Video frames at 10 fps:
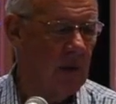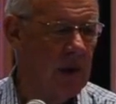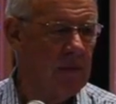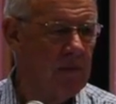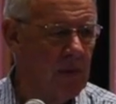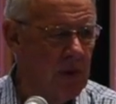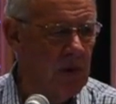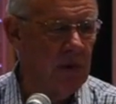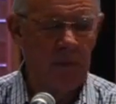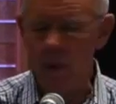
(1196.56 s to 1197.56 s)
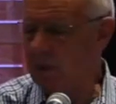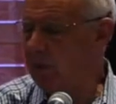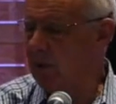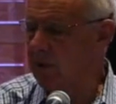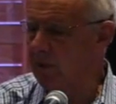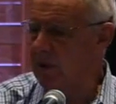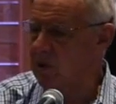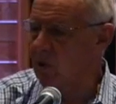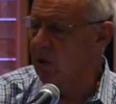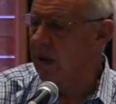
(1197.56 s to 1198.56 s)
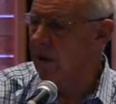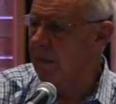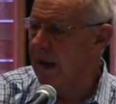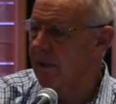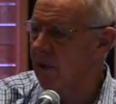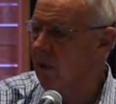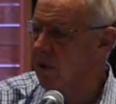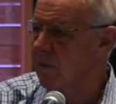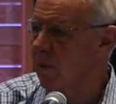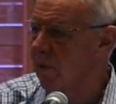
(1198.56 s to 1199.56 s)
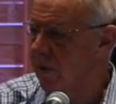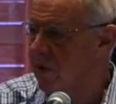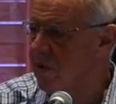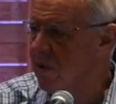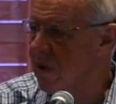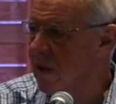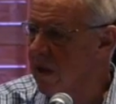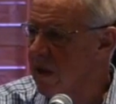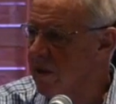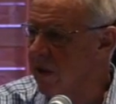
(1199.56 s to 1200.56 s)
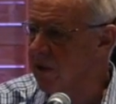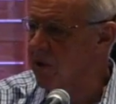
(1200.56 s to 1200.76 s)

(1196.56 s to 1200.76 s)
do we move people to be talking about the gospel with us? See, in